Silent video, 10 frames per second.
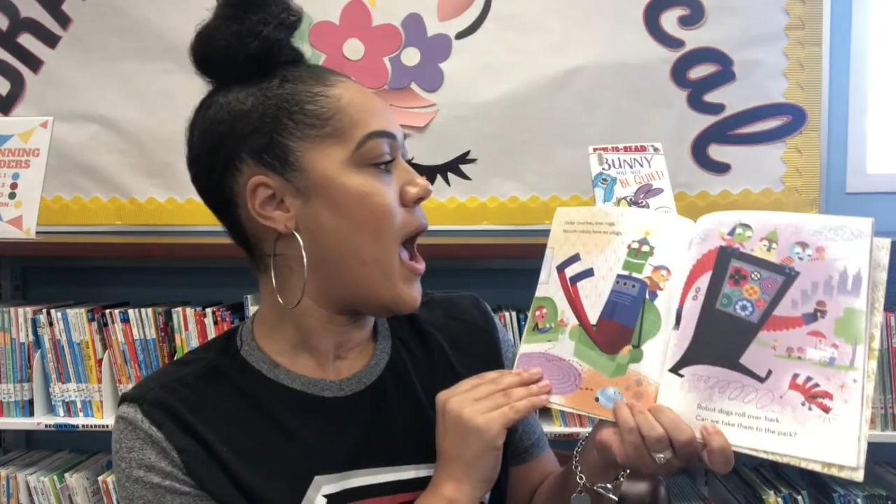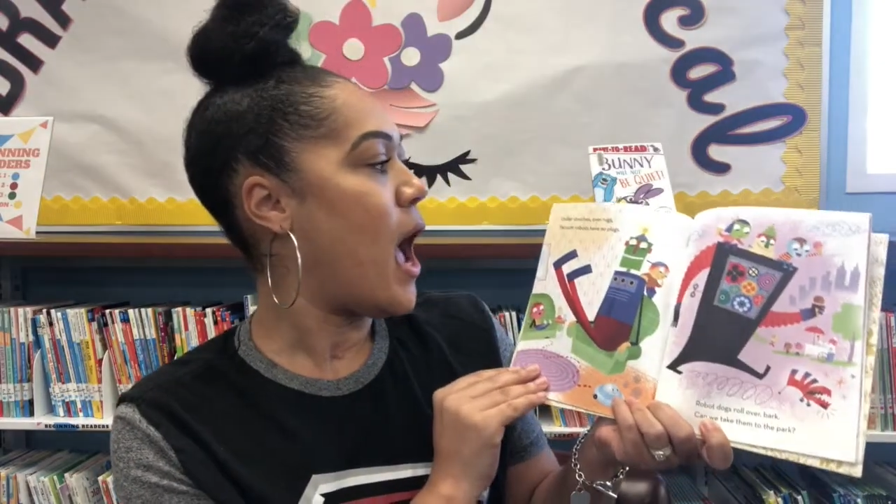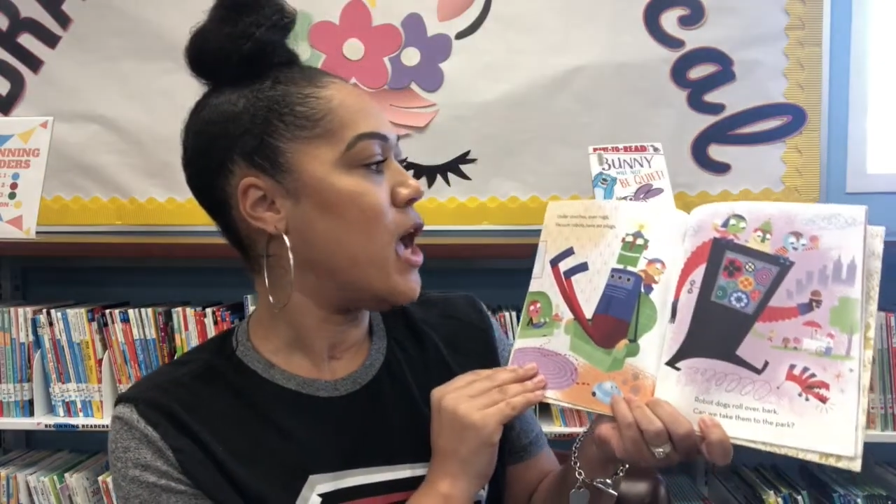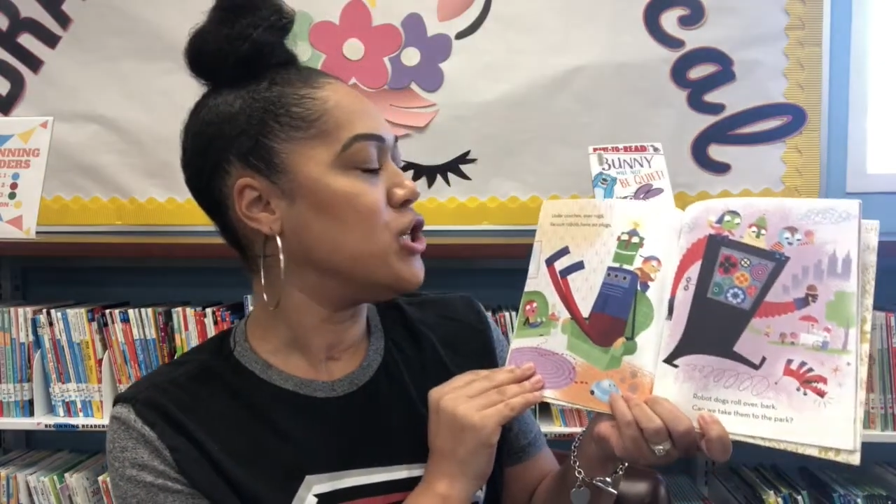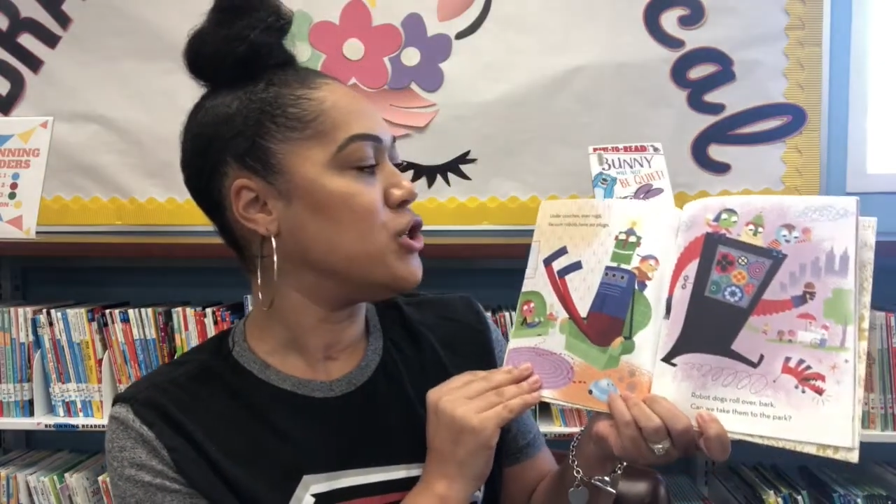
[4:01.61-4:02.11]

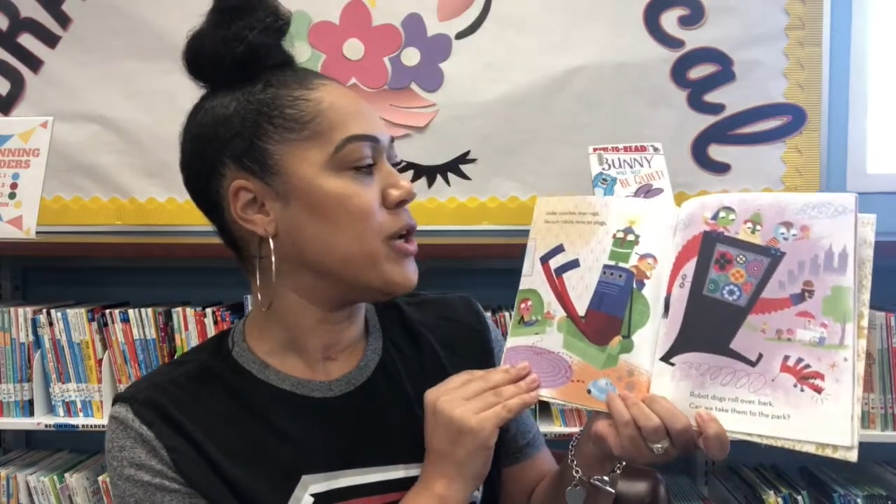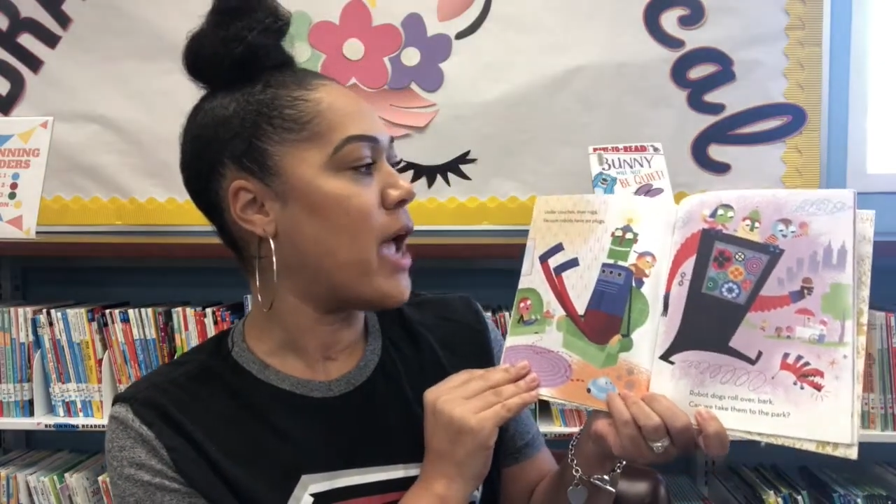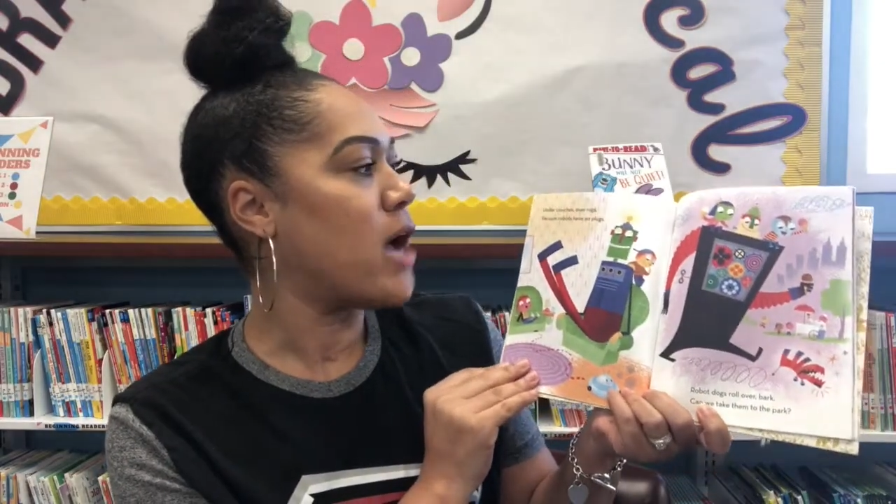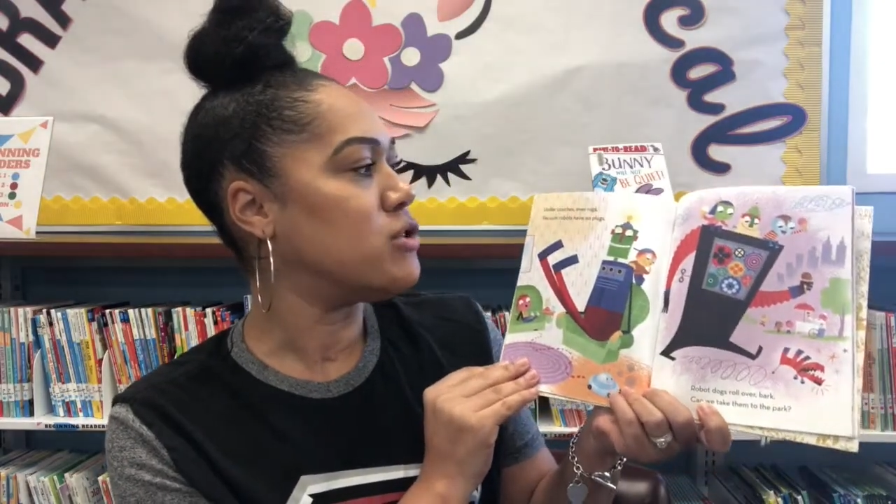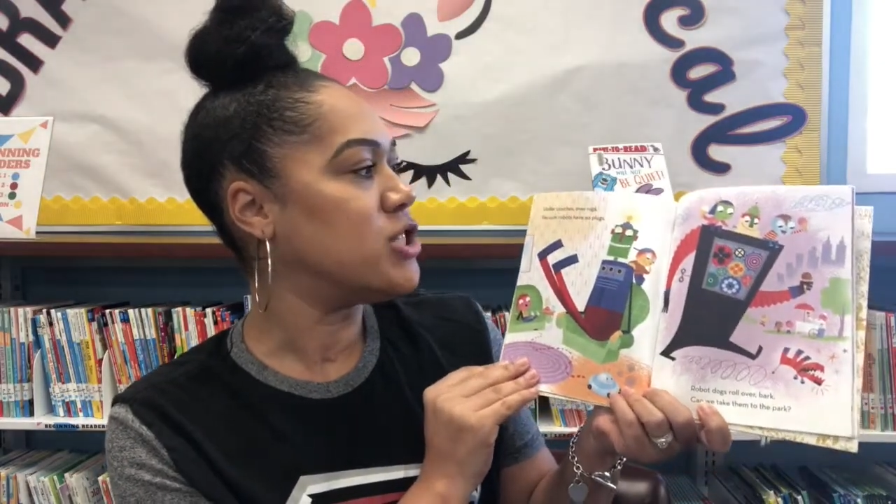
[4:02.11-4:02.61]
Under
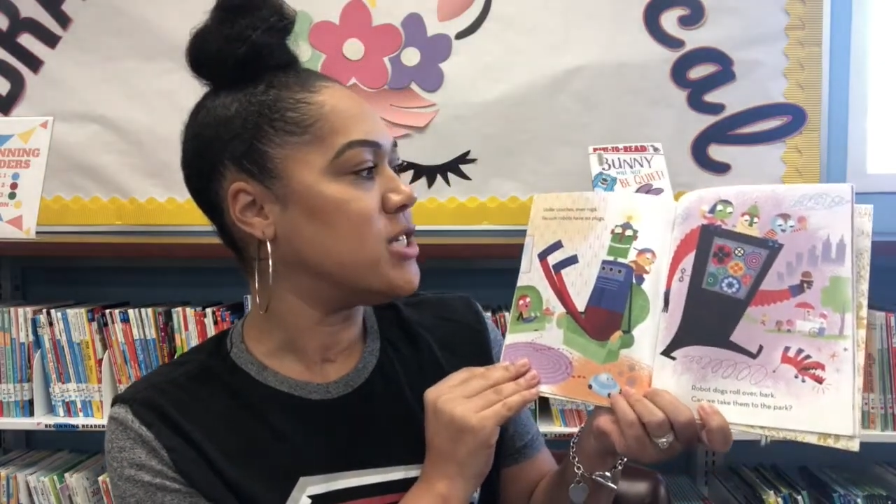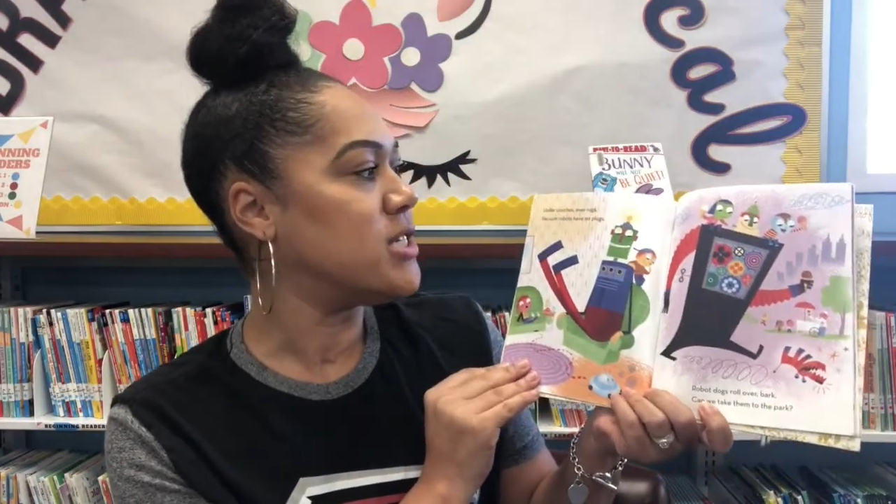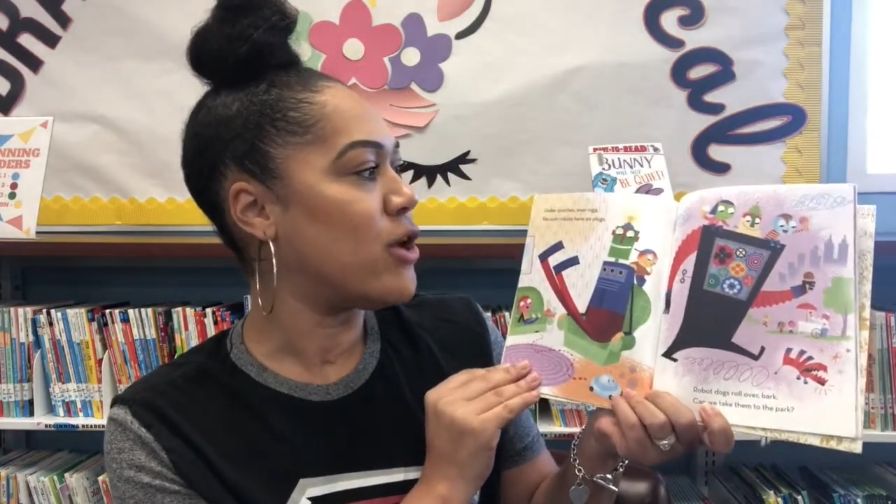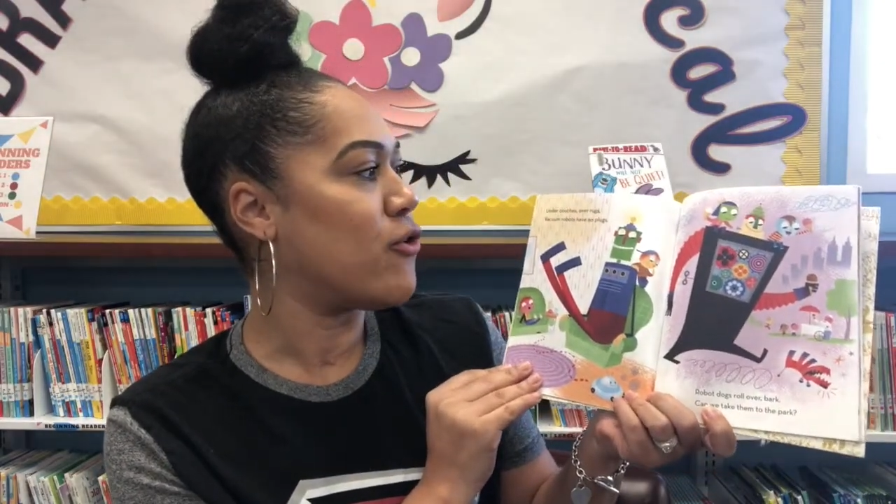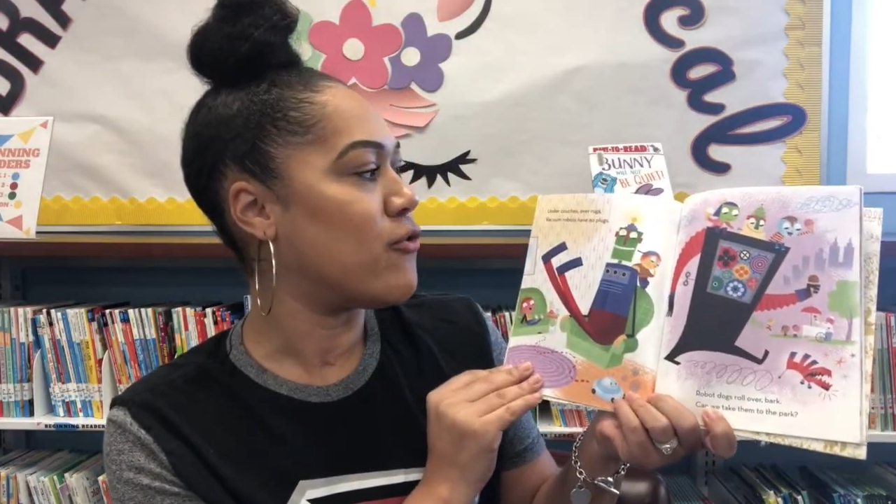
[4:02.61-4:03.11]
couches,
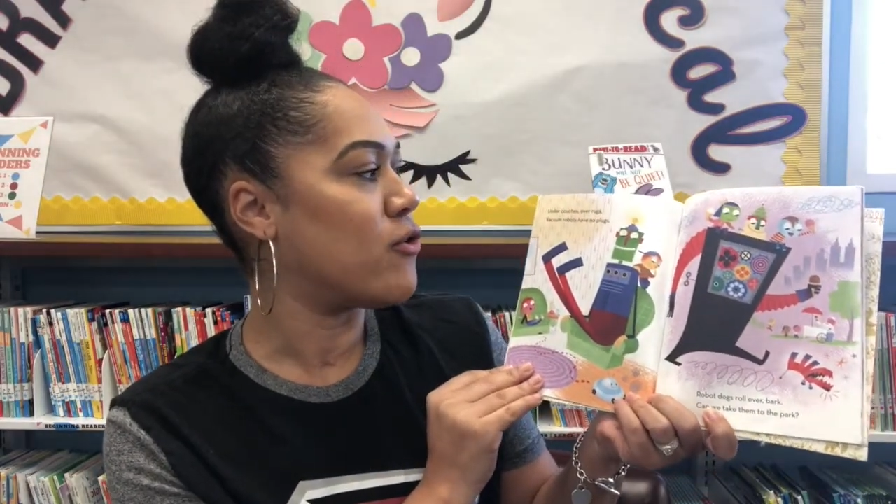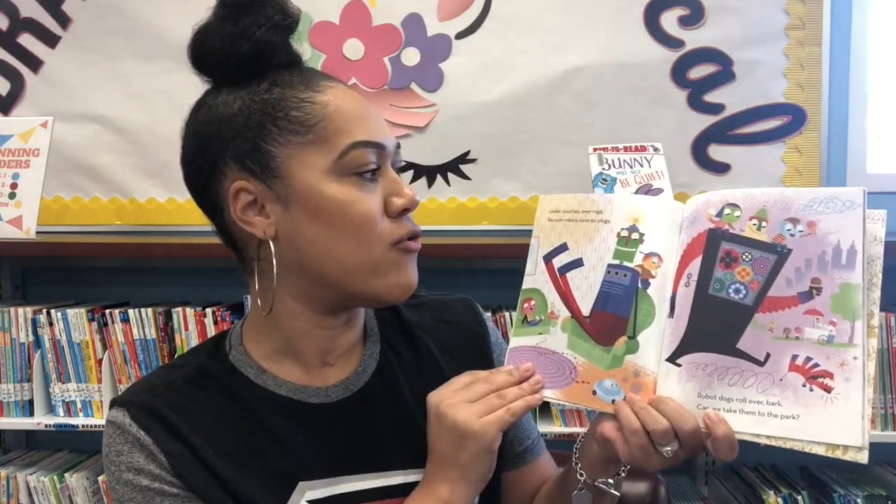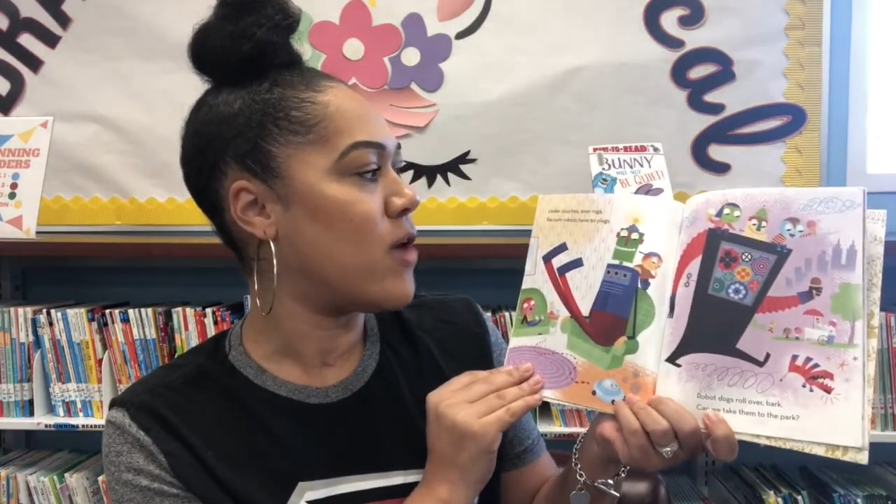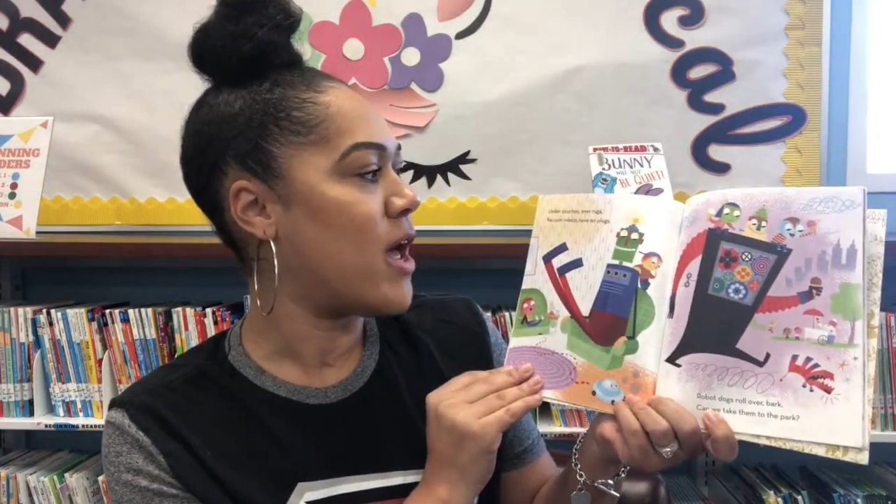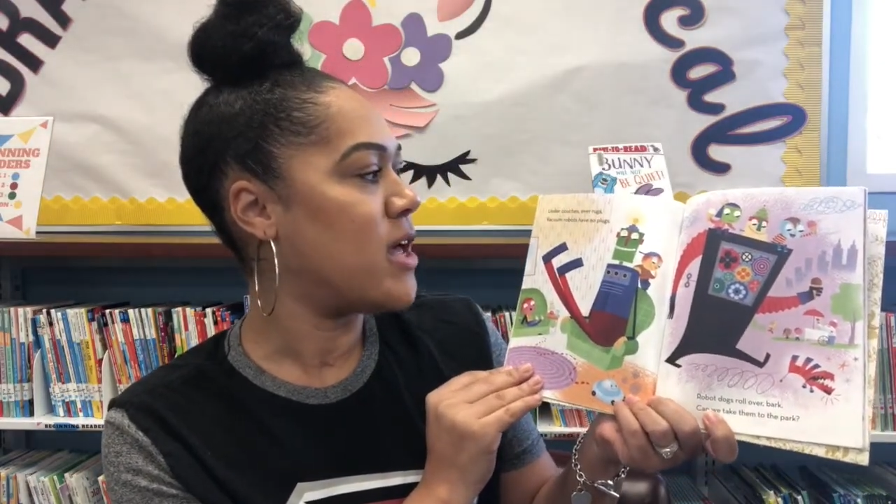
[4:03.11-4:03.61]
over
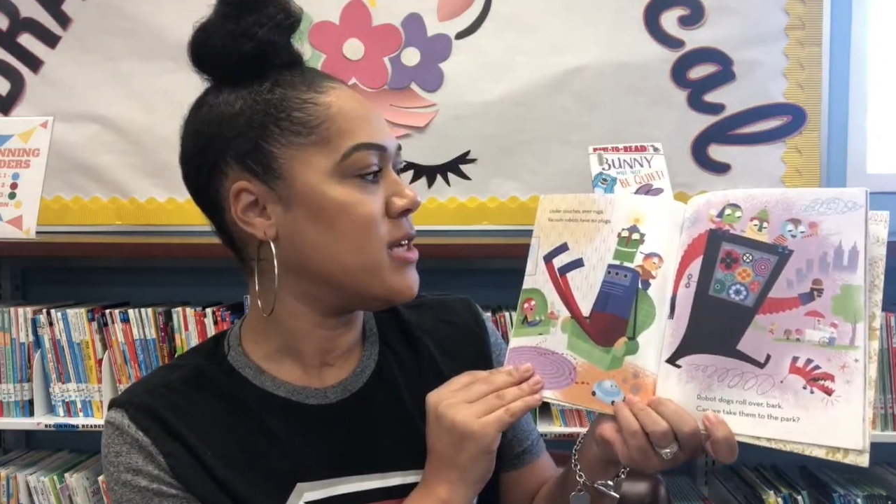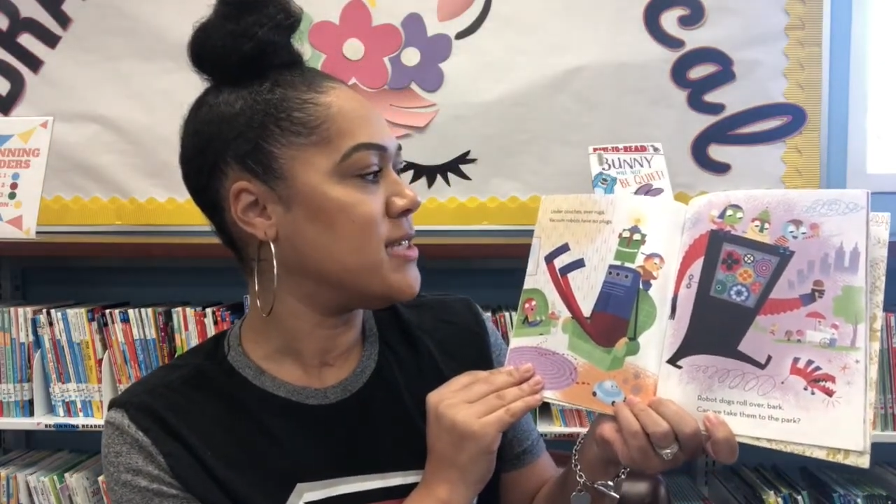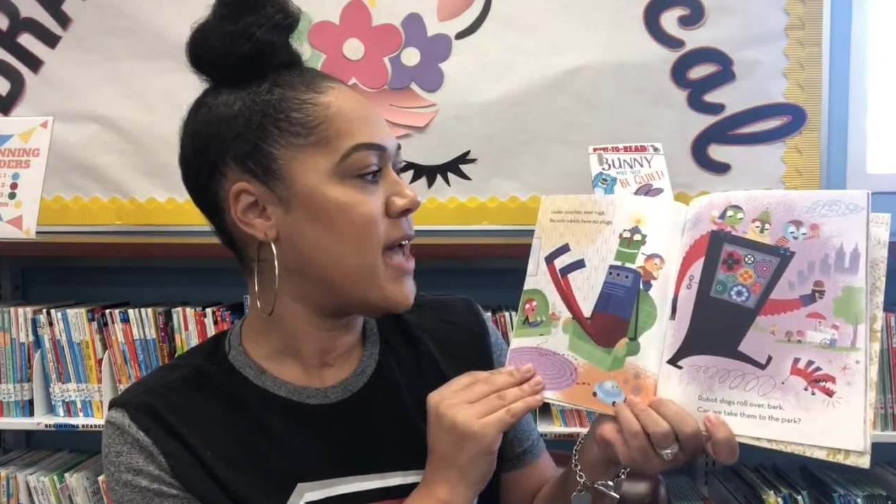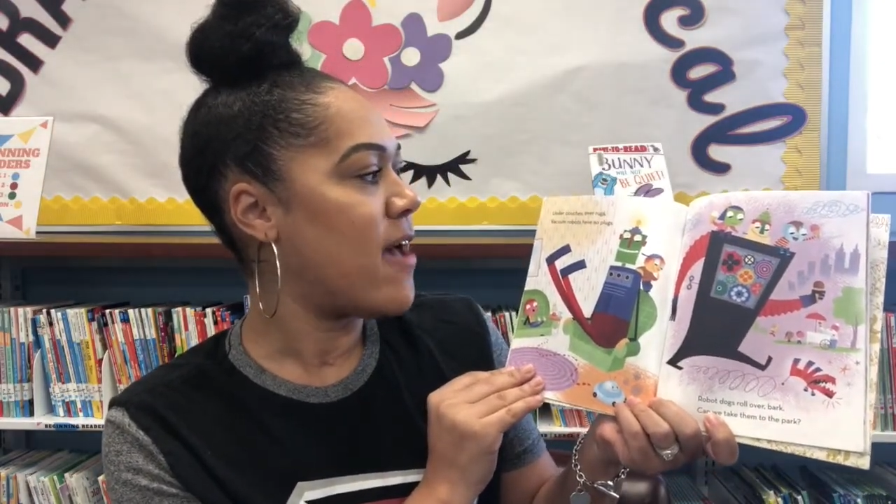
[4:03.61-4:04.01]
rugs,